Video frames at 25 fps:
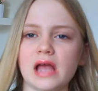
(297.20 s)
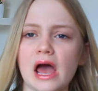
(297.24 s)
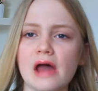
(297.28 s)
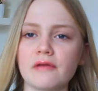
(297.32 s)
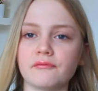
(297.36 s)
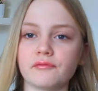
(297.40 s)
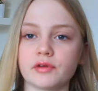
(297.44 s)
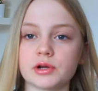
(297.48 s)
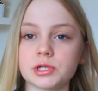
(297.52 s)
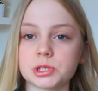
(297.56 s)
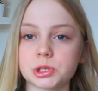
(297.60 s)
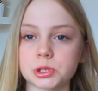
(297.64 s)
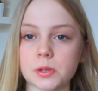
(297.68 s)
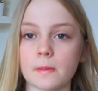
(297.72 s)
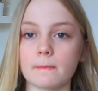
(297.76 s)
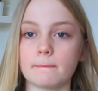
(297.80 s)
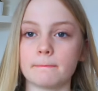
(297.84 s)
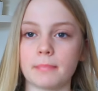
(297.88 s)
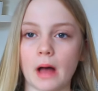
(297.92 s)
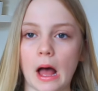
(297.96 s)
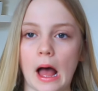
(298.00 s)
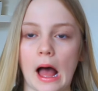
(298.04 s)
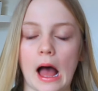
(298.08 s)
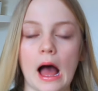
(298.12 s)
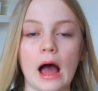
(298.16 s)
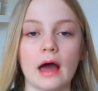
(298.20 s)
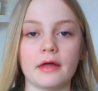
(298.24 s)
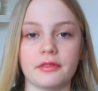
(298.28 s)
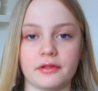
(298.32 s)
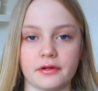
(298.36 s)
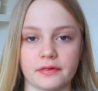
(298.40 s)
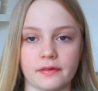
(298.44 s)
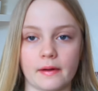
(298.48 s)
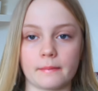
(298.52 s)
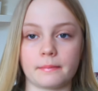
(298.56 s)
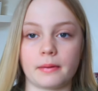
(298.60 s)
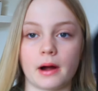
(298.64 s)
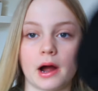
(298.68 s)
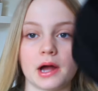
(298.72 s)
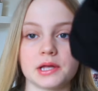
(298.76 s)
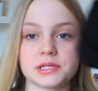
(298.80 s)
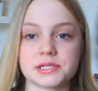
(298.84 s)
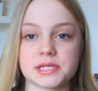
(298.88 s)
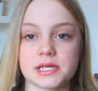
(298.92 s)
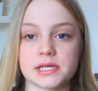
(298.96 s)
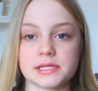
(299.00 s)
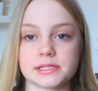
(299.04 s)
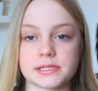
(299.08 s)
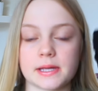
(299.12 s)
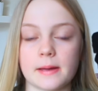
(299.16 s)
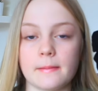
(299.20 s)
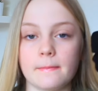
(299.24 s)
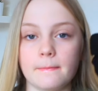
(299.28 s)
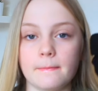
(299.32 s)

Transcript: and for a jumper I think that price is